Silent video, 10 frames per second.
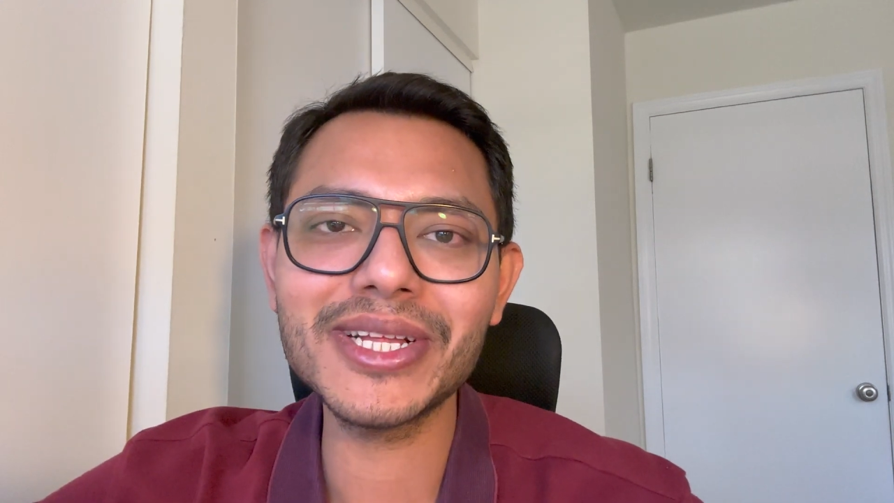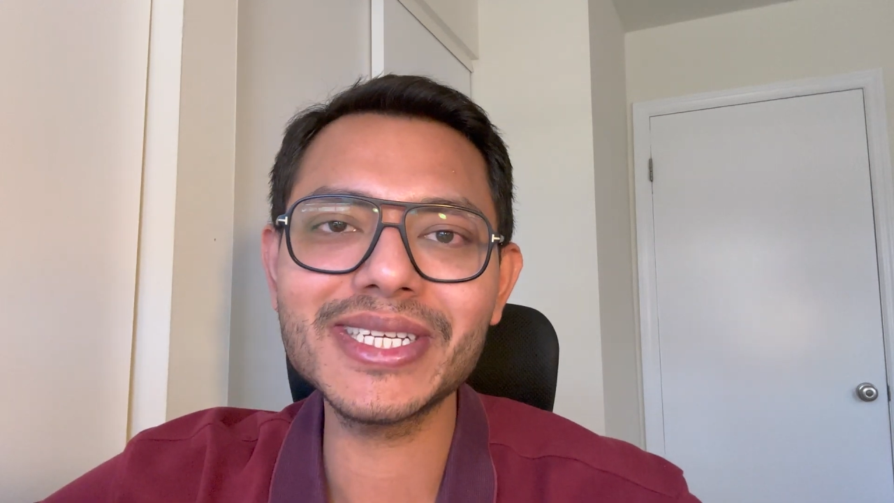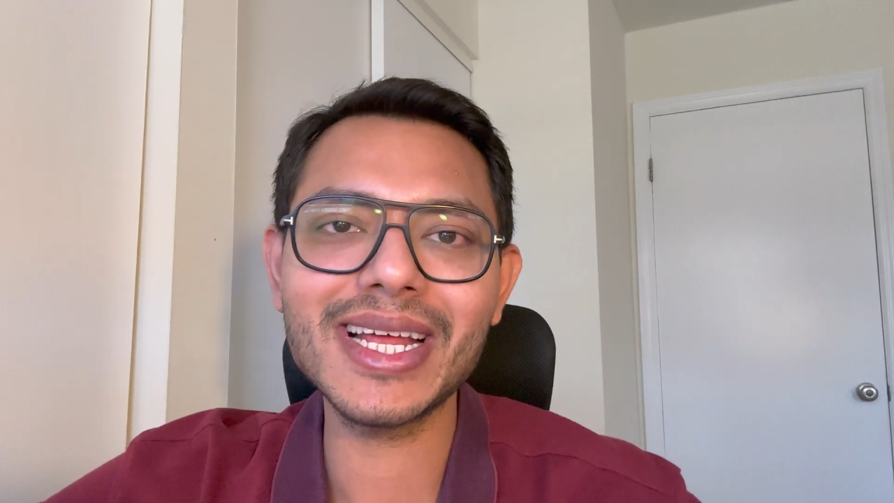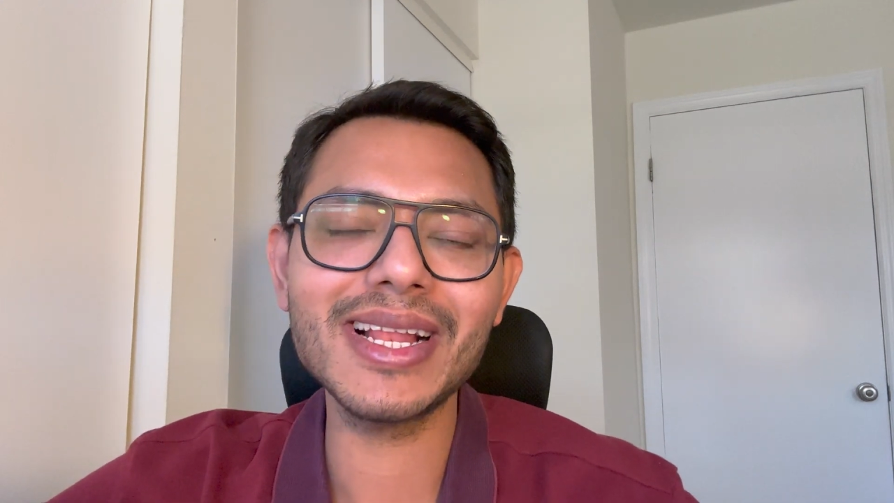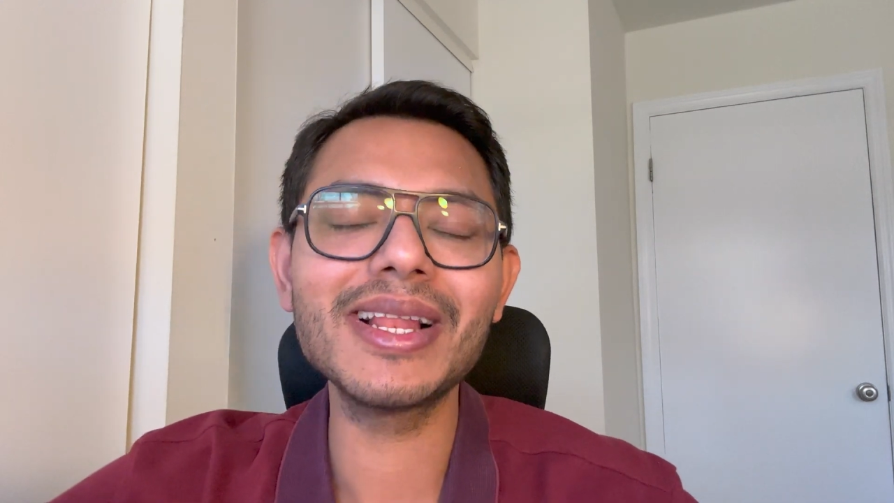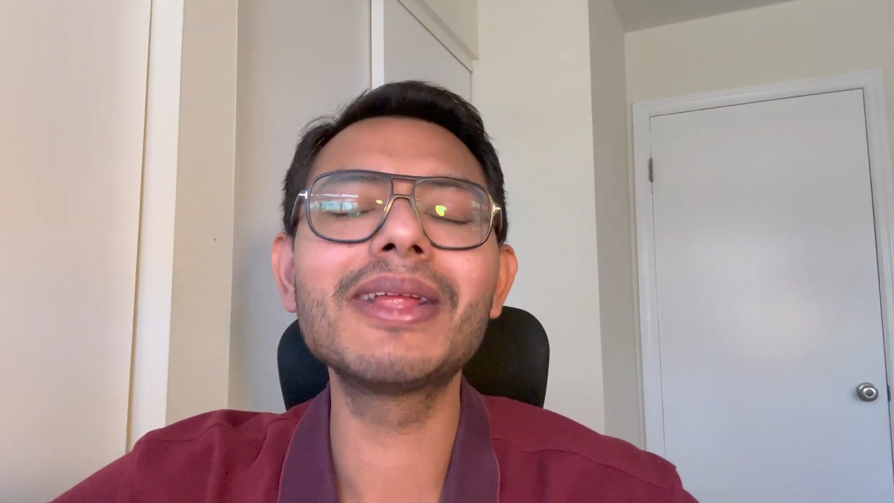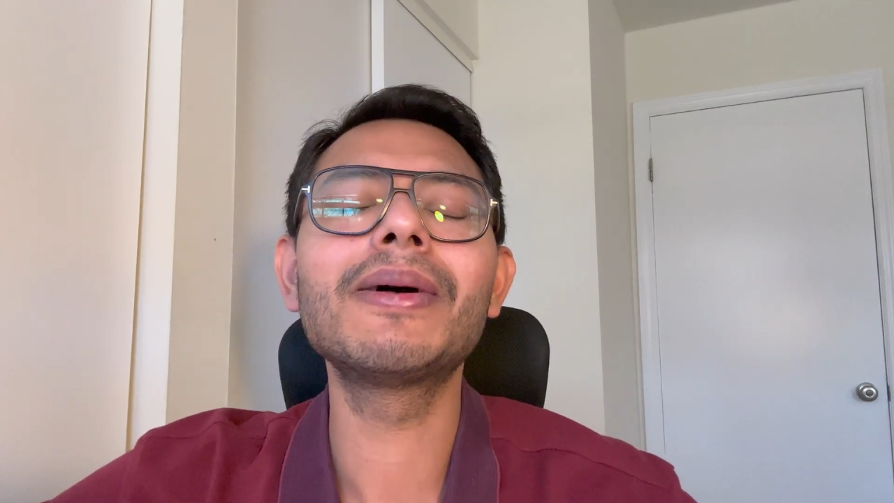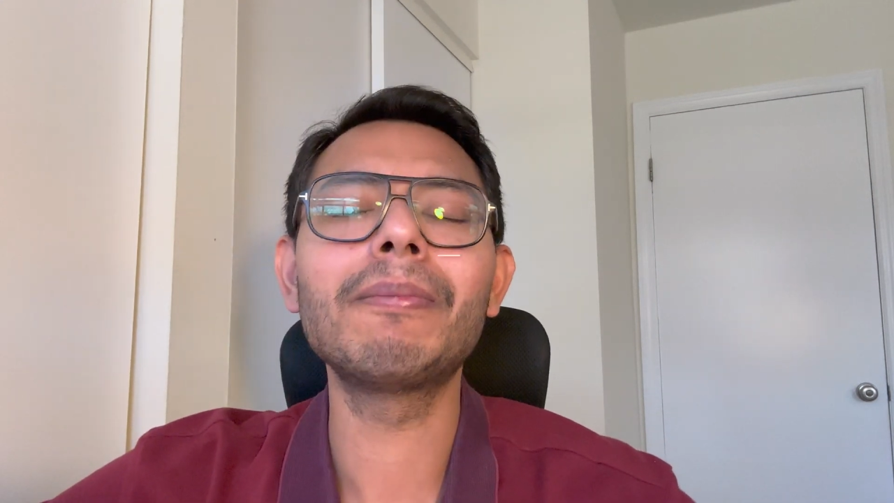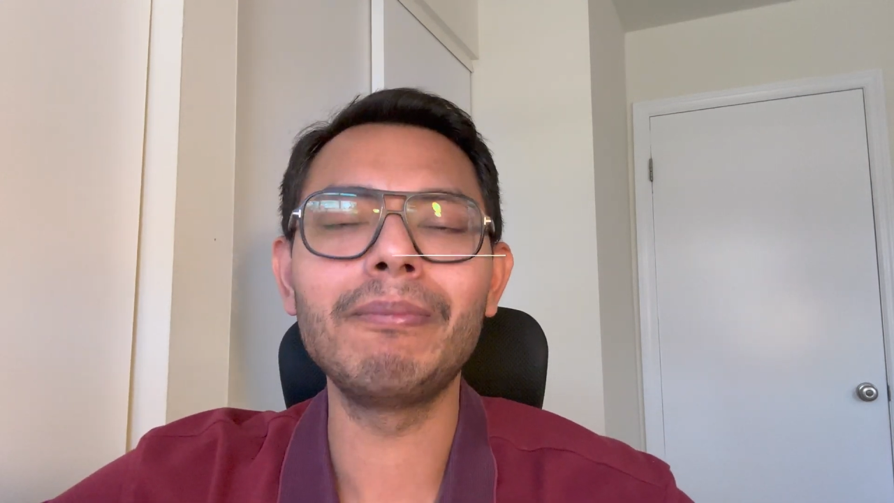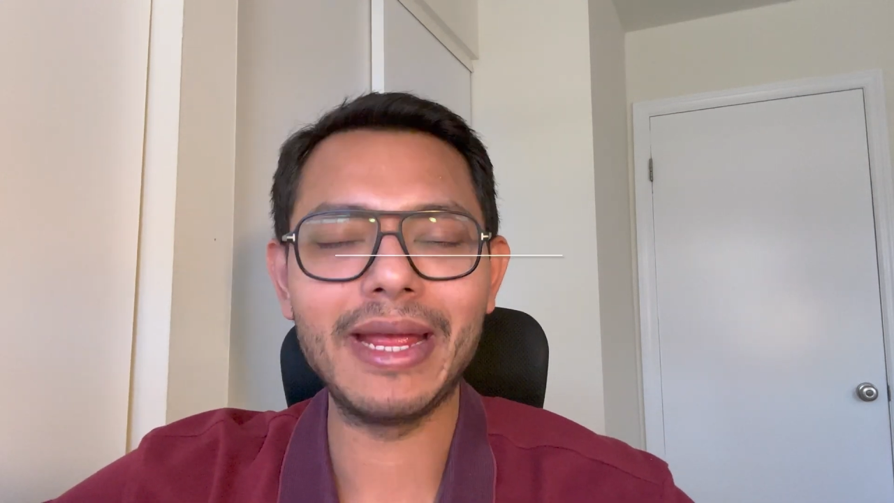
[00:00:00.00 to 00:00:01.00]
the channel.
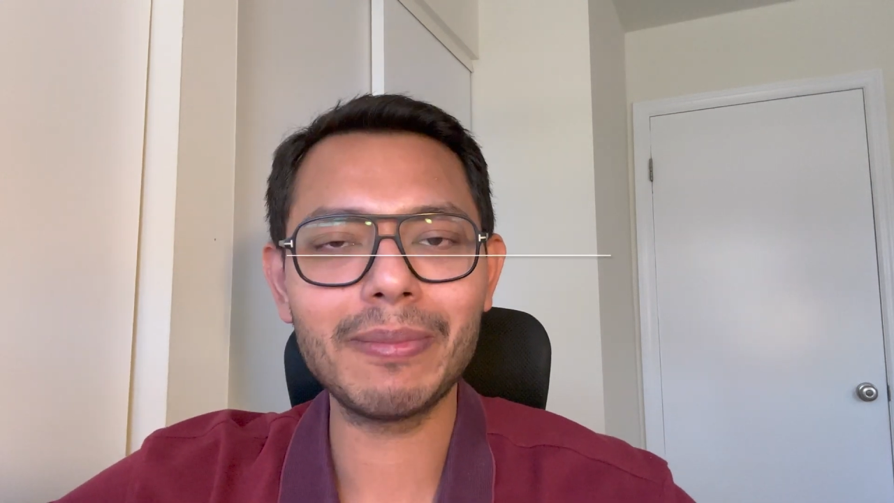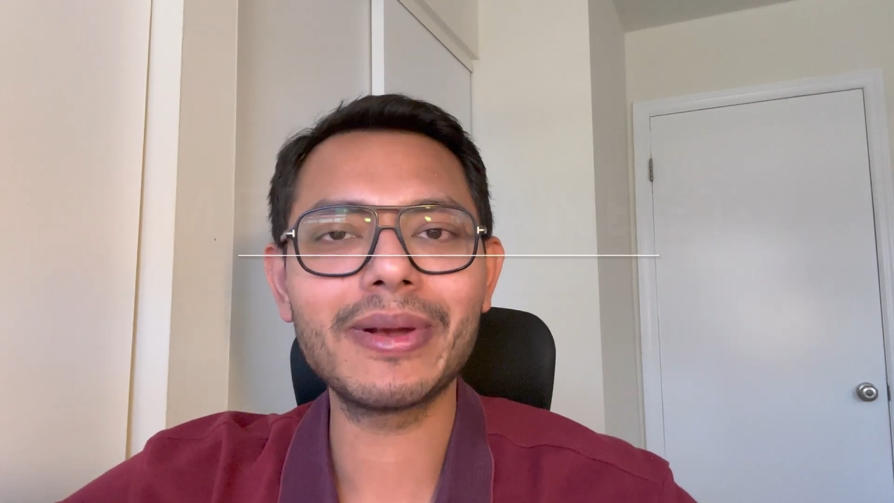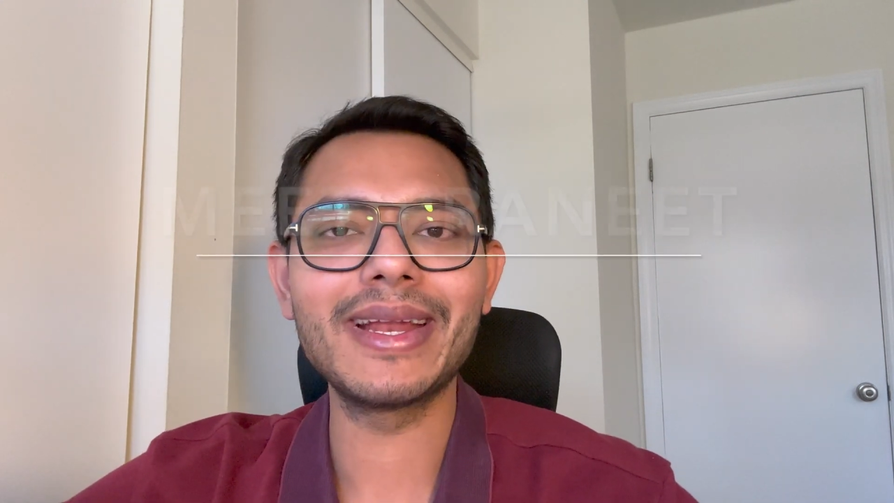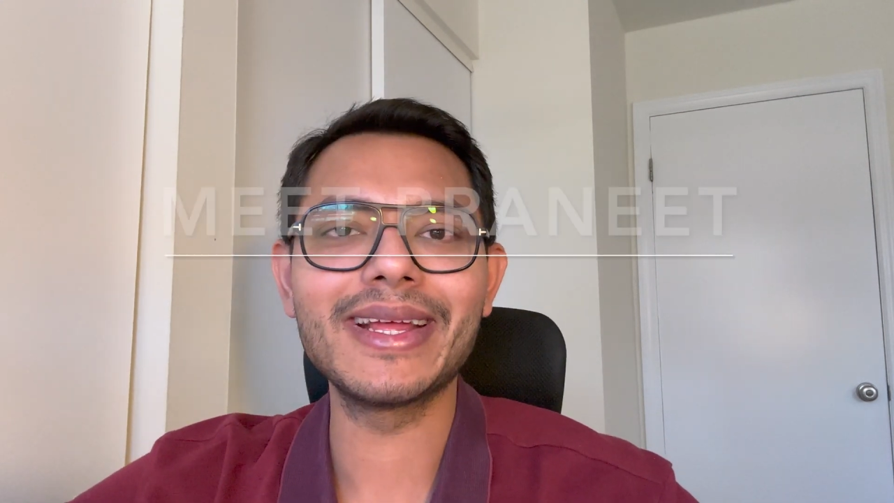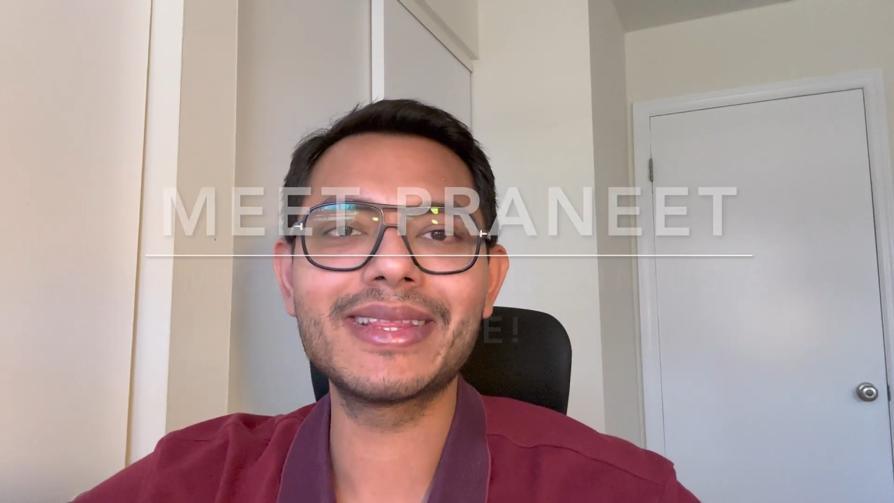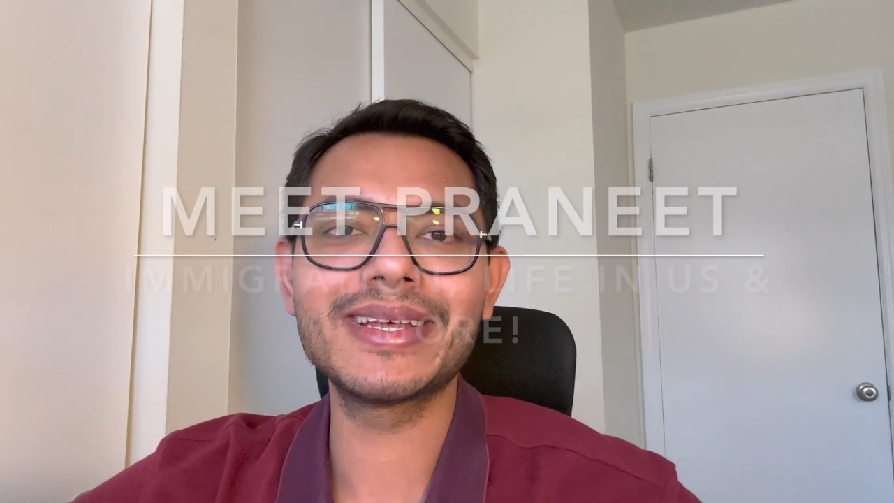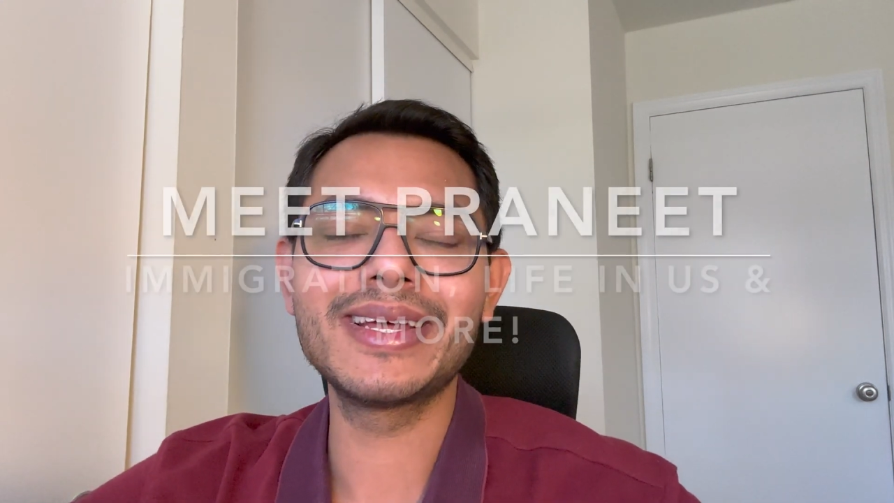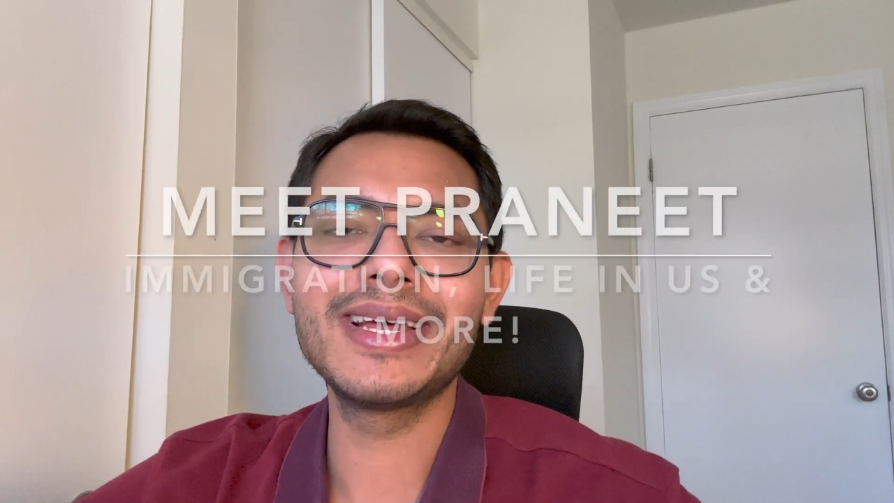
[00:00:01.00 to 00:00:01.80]
Meet Praneeth.